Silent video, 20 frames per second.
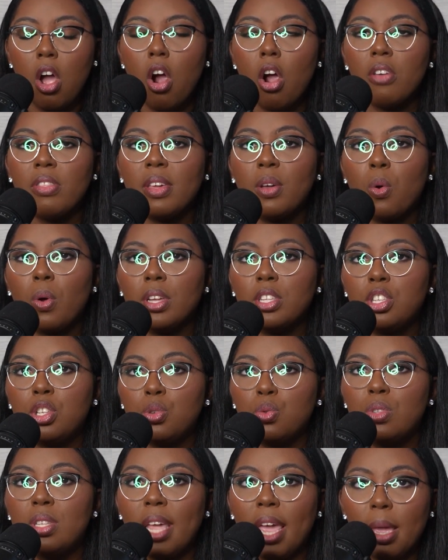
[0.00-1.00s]
are they going
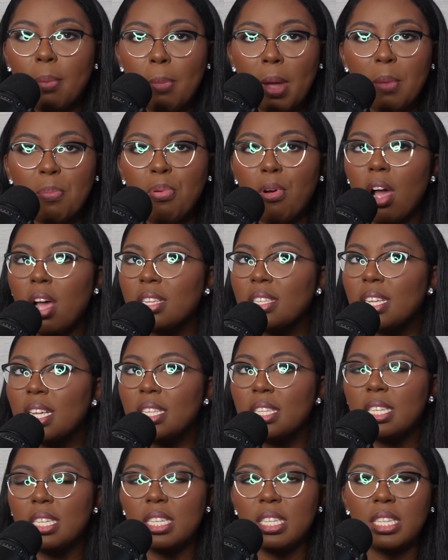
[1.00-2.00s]
to take my
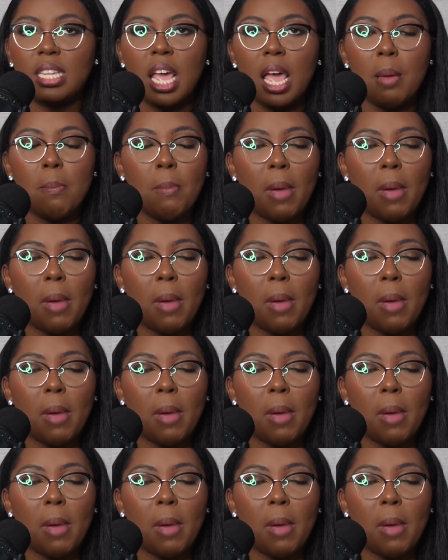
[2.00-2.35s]
processes,